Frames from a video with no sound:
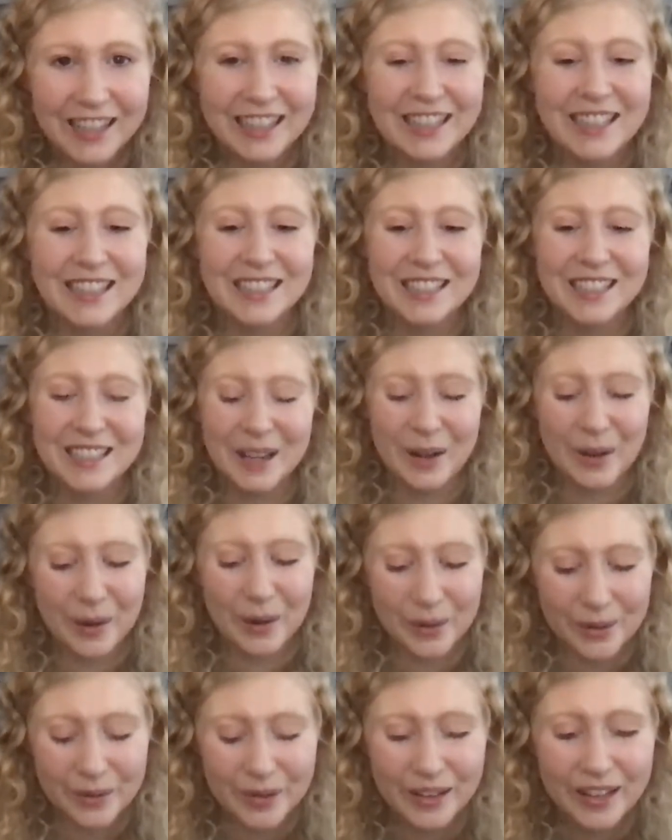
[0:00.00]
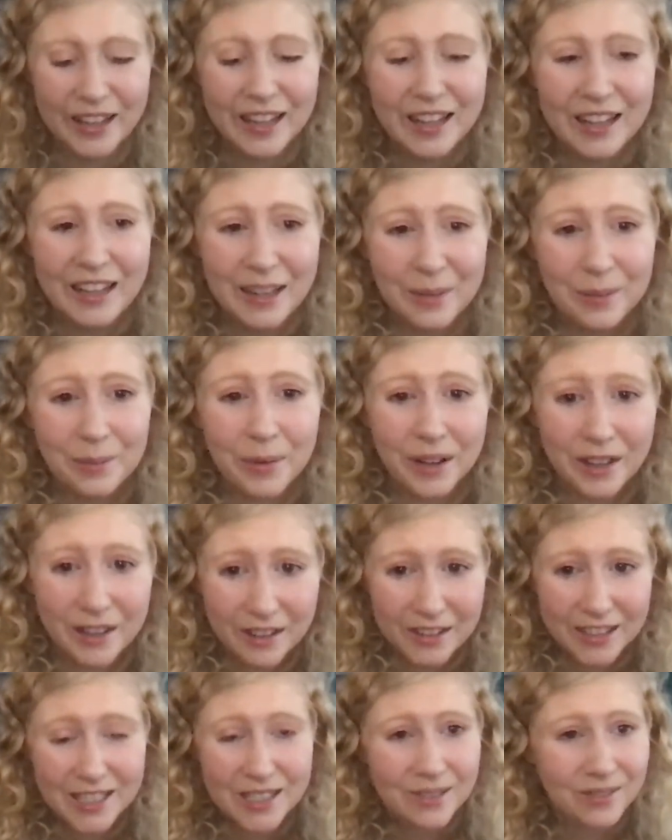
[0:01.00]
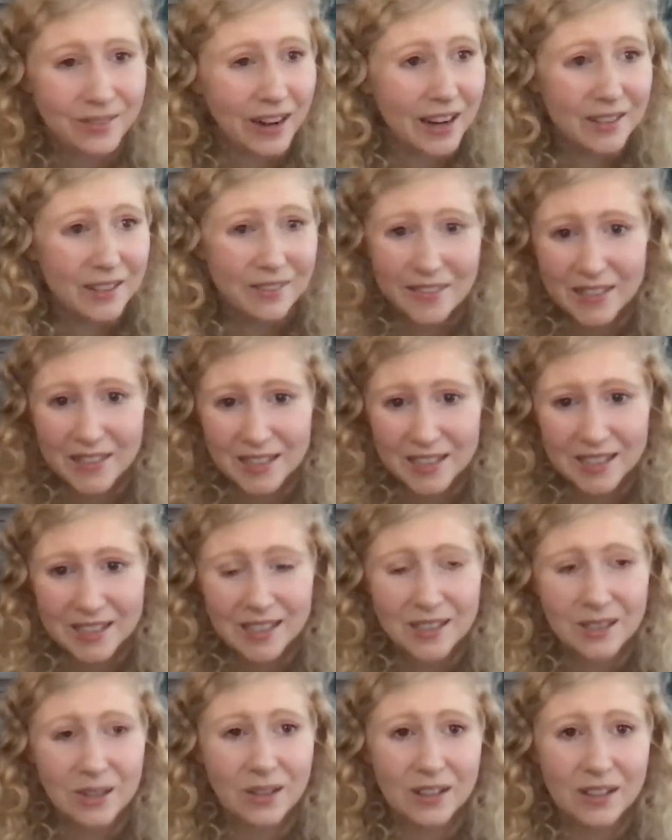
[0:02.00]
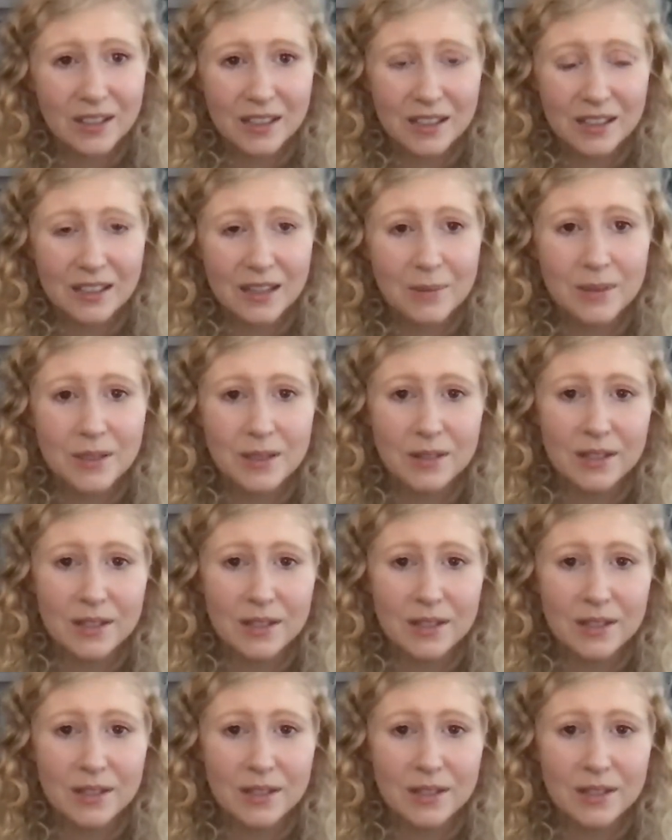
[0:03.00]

And so Mercury's right with the solar eclipse.